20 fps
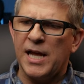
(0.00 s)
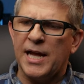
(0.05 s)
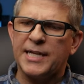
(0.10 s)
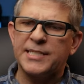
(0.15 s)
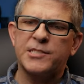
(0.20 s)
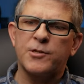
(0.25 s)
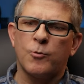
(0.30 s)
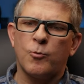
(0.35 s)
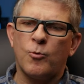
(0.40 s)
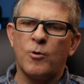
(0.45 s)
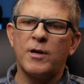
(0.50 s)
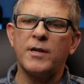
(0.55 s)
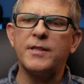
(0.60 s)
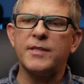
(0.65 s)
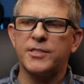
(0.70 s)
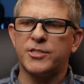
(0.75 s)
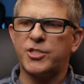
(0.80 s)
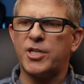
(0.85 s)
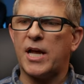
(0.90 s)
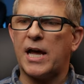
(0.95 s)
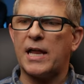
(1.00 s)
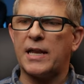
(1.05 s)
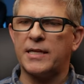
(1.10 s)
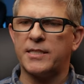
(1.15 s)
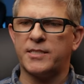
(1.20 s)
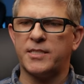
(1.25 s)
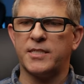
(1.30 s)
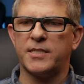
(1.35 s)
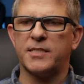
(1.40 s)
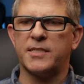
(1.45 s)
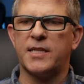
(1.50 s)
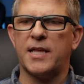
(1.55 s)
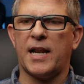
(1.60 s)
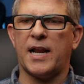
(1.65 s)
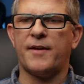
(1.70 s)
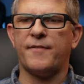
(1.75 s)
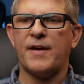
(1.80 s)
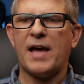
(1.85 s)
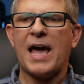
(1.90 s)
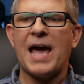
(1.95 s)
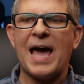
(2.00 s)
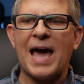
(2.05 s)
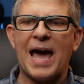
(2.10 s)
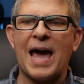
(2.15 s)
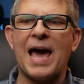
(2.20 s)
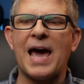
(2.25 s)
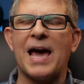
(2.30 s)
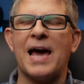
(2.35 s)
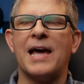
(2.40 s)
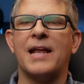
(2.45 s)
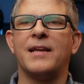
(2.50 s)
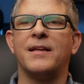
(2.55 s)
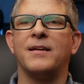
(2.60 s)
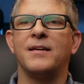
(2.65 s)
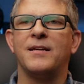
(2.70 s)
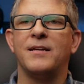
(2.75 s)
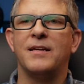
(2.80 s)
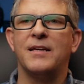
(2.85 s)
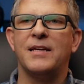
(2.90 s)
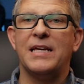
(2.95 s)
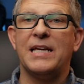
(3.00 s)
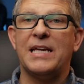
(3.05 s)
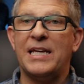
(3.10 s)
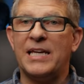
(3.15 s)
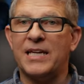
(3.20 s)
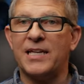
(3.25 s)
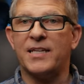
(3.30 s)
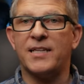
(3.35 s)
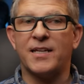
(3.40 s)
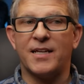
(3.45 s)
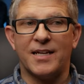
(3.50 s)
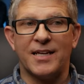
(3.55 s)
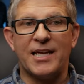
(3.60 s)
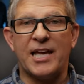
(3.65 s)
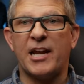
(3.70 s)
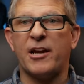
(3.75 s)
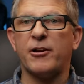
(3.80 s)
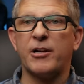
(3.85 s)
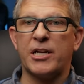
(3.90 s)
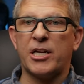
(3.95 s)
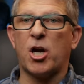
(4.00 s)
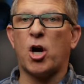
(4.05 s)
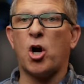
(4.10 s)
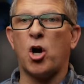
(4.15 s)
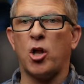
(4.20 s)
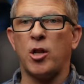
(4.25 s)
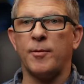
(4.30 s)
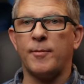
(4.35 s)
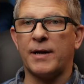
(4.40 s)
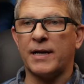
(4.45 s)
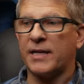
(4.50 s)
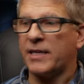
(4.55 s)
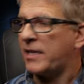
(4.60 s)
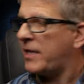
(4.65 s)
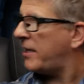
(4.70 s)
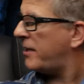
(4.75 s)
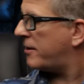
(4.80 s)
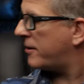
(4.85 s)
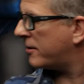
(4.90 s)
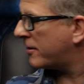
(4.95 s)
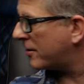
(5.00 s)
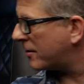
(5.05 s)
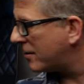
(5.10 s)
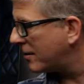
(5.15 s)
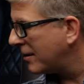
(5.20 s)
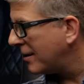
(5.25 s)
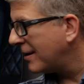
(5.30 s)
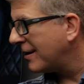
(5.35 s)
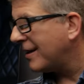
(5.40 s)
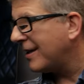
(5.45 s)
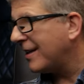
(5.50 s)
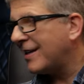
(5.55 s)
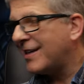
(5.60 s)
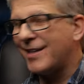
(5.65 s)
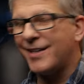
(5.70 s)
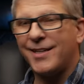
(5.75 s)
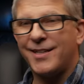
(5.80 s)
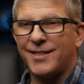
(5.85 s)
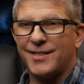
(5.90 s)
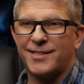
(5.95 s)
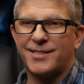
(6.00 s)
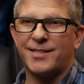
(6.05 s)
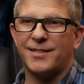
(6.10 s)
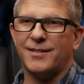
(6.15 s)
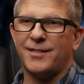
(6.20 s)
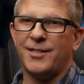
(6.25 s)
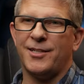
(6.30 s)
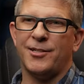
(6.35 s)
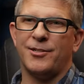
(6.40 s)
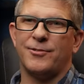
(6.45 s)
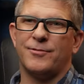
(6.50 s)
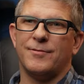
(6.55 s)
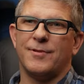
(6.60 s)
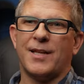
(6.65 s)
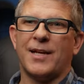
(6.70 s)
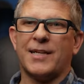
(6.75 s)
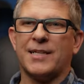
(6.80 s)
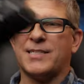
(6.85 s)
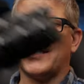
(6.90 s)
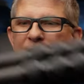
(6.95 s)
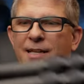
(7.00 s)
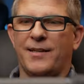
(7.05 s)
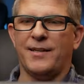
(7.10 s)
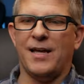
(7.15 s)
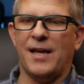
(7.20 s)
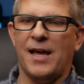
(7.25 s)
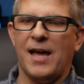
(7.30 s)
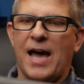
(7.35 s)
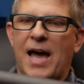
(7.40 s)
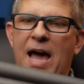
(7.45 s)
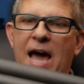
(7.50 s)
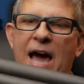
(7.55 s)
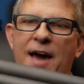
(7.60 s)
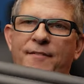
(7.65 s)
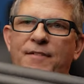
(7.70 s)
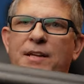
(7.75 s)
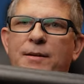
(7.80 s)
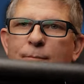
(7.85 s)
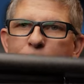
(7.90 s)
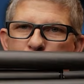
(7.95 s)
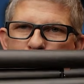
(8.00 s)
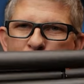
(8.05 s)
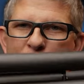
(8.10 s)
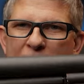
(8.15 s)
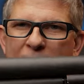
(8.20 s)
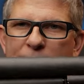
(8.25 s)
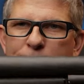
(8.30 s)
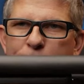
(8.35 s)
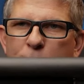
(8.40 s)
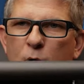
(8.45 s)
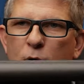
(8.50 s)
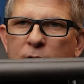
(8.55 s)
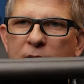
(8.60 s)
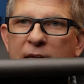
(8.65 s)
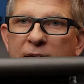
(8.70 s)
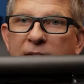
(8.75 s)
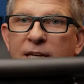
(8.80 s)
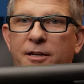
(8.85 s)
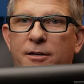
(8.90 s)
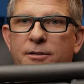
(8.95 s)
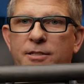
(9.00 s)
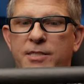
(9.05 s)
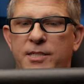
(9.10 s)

And so one of the challenges that I've had in carrying all of my gear is, you know, like I said, having big bulky gear.